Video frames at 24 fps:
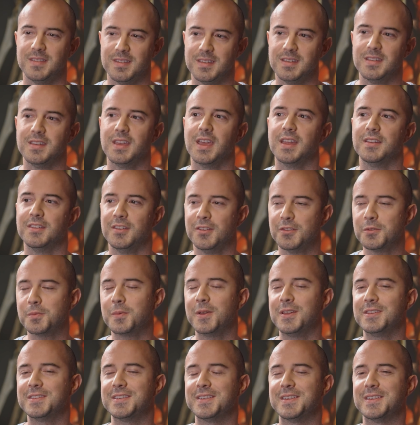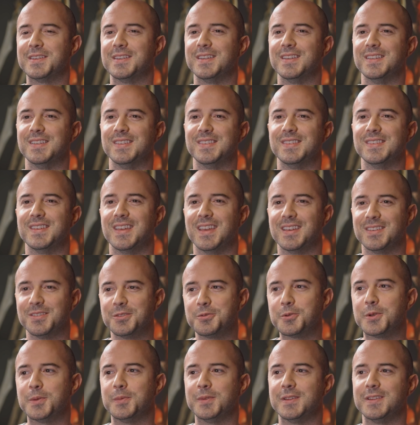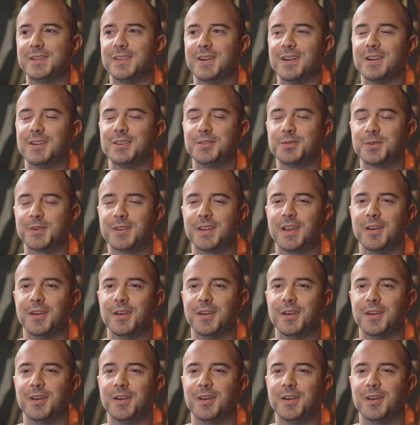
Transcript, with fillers: The anticipation is extremely large for